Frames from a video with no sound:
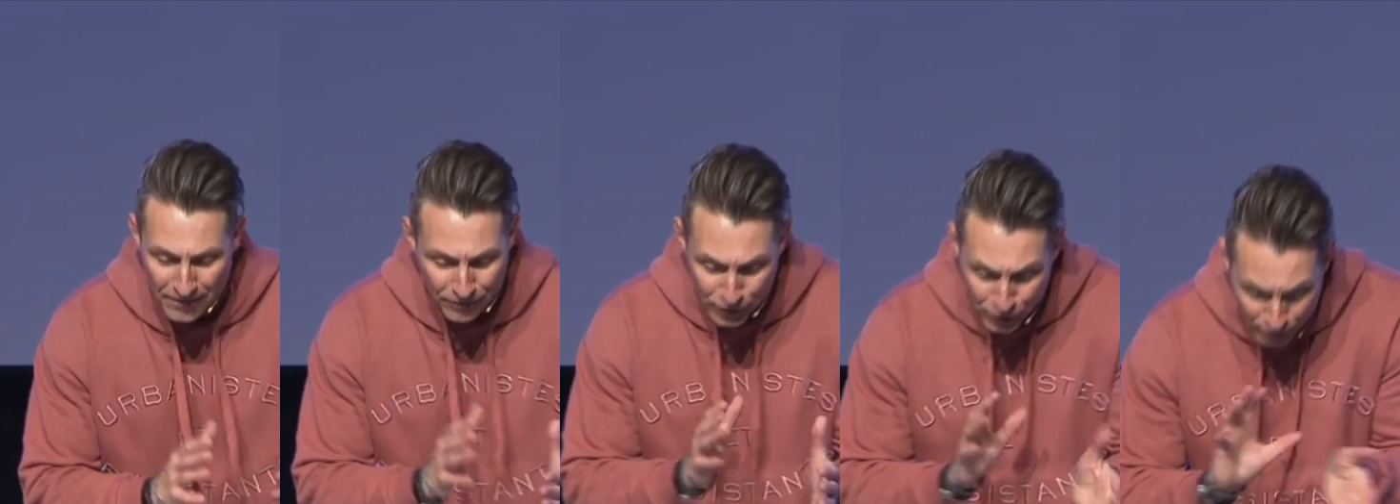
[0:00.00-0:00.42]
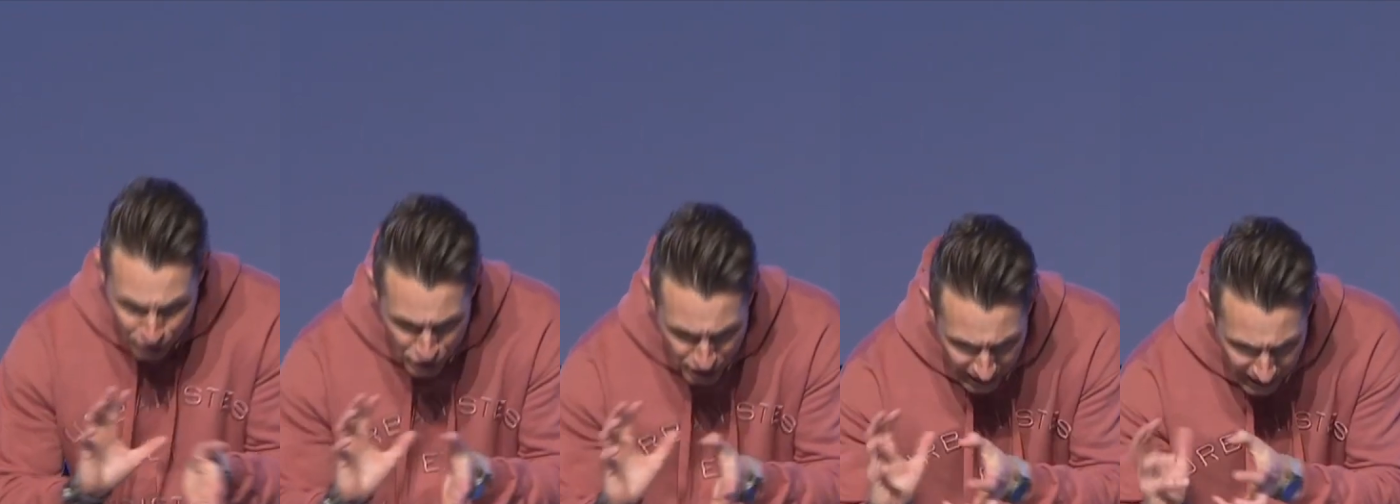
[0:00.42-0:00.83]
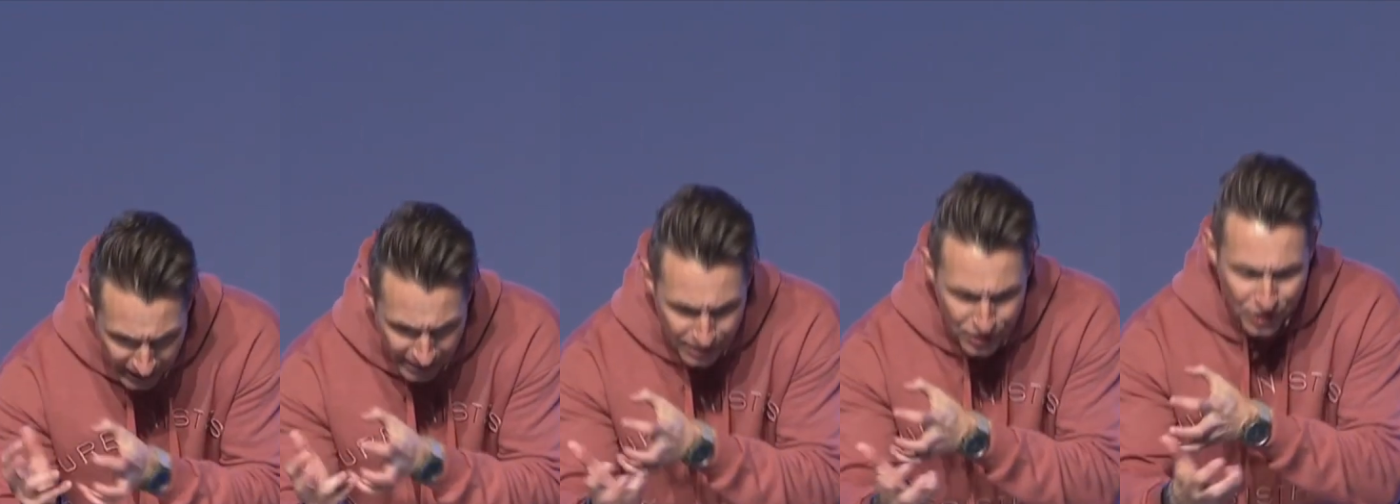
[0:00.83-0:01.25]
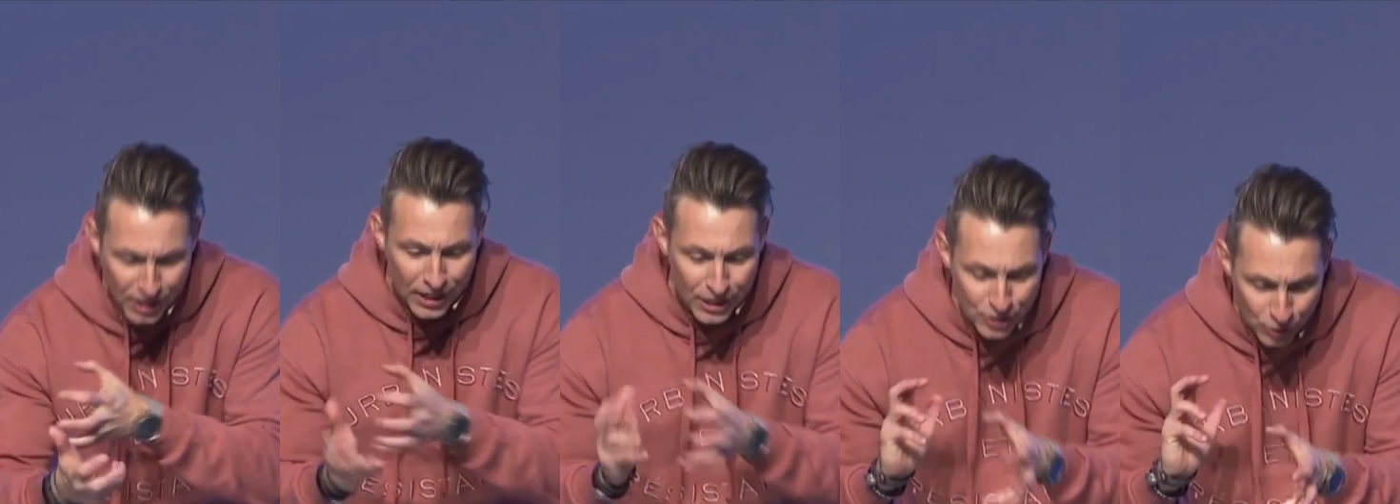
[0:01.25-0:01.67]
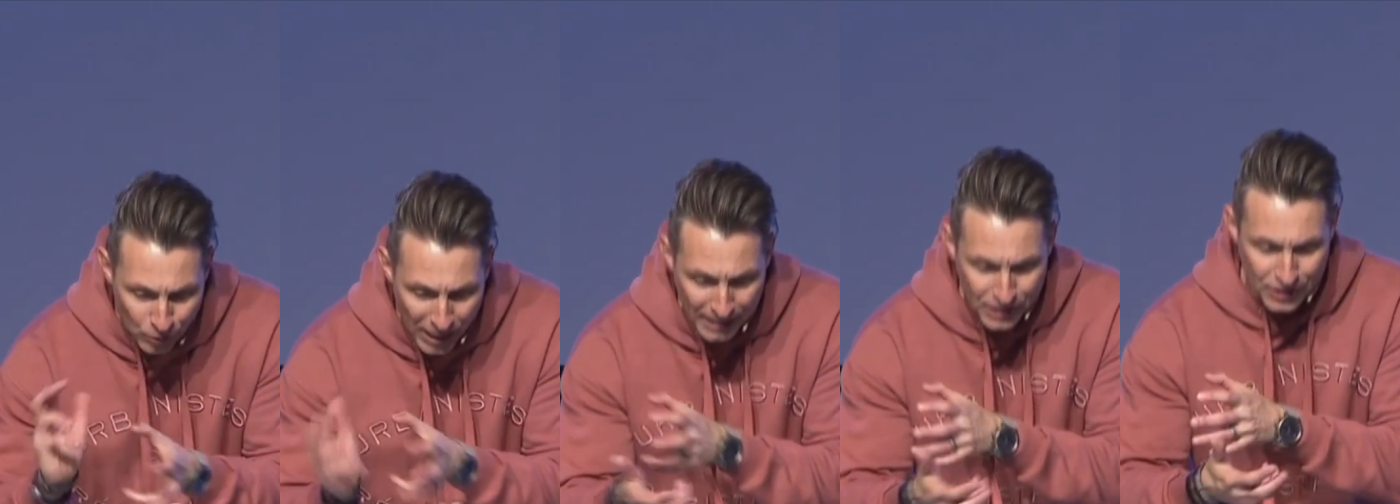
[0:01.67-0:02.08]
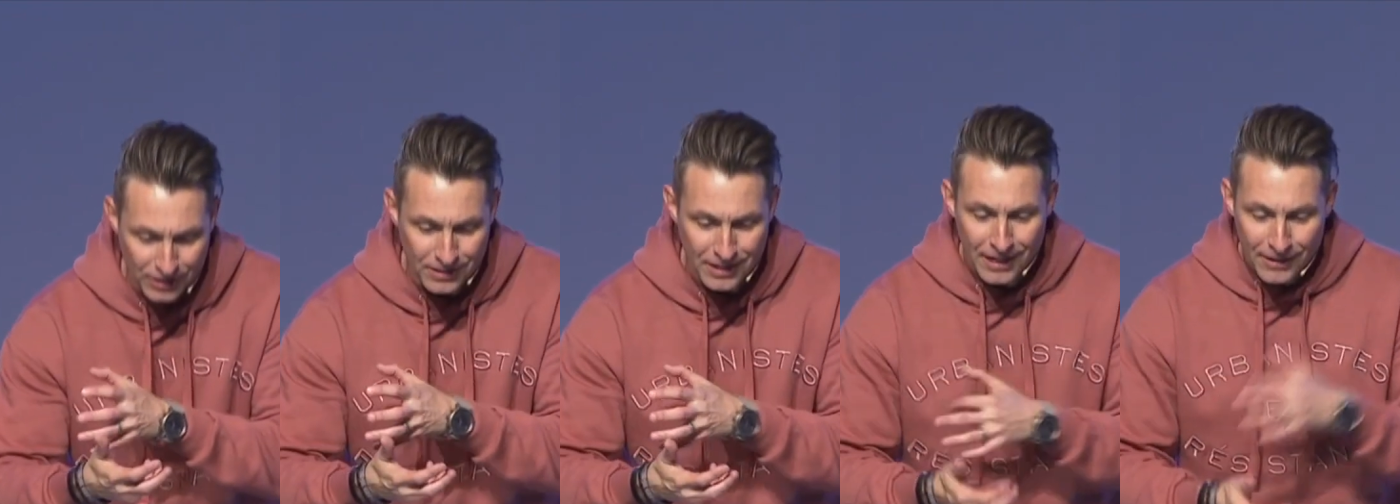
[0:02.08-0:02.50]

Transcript: for you to change directions.